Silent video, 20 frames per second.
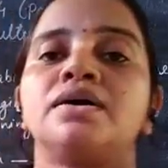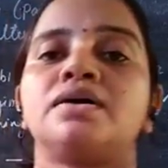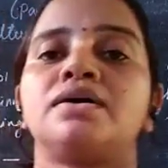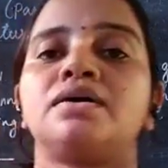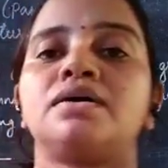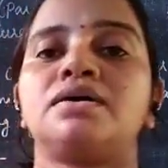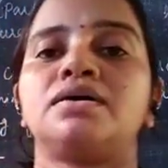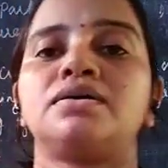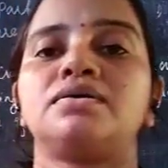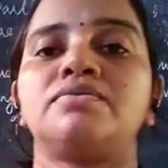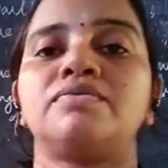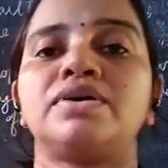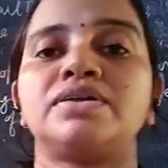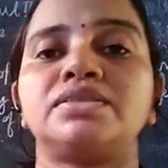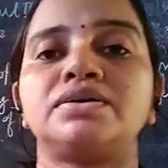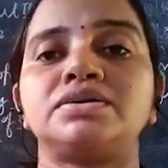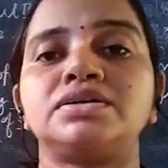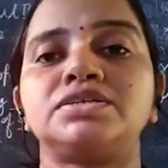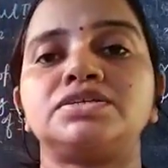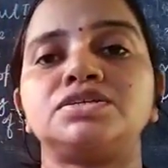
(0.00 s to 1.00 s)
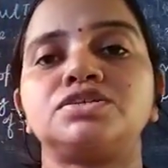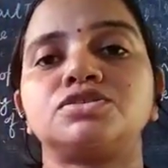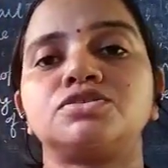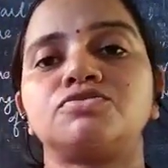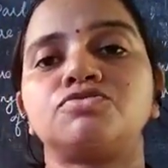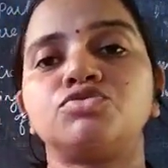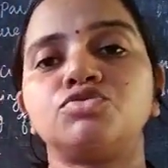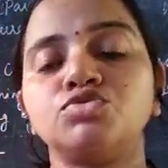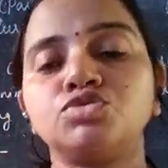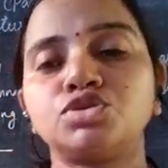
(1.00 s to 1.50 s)
Whether it is
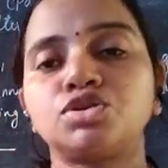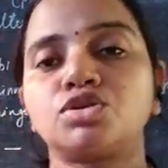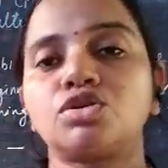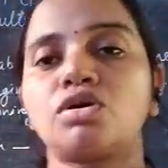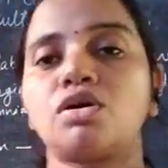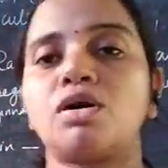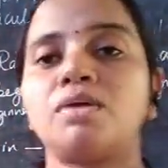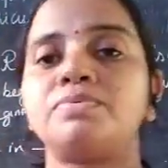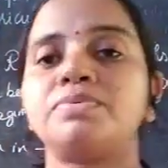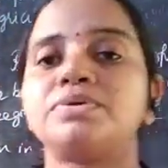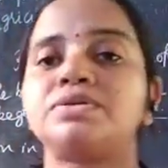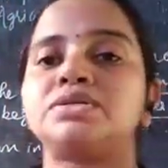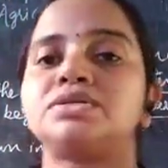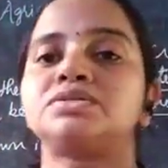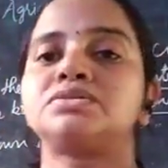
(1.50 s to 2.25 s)
a food crop,